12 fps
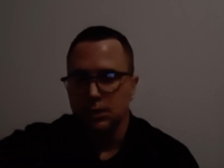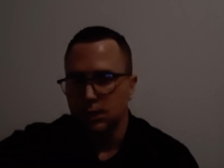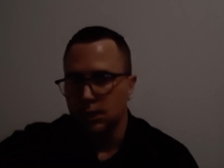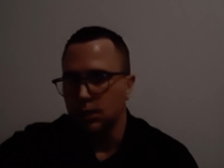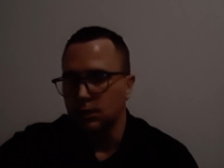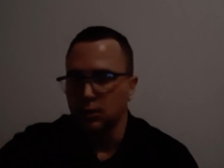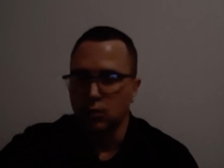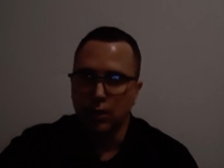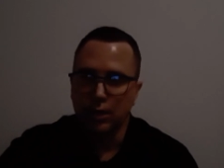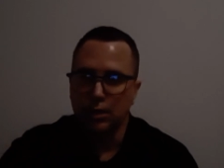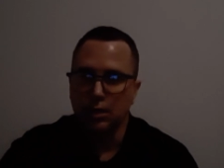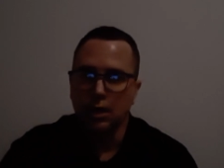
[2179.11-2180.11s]
in the
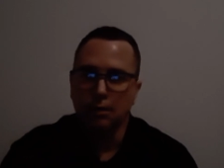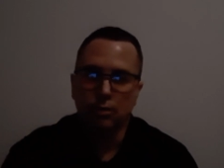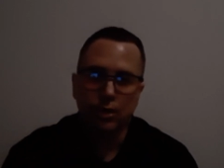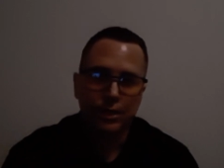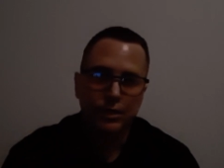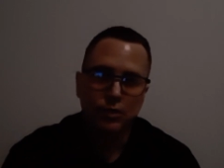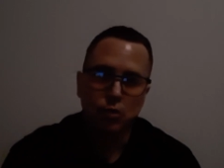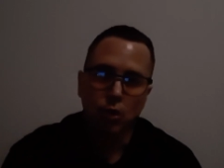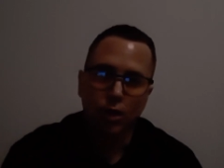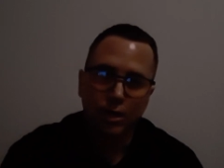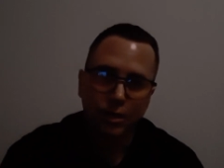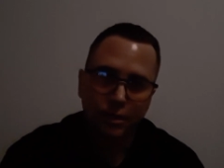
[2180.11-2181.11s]
way our brains work